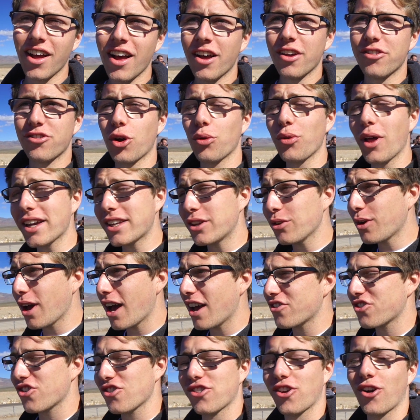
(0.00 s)
So like you
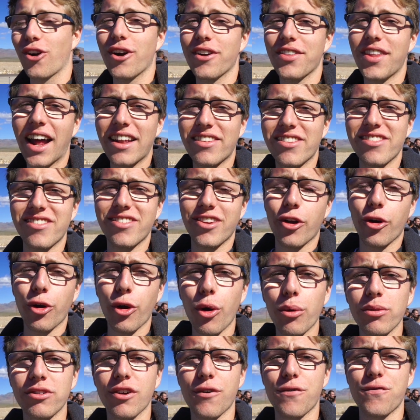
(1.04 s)
guys just heard, that's
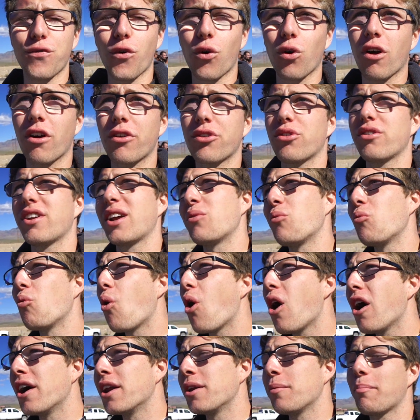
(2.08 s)
0 to
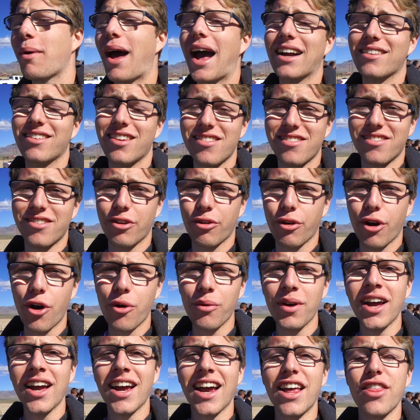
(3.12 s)
401 back to 0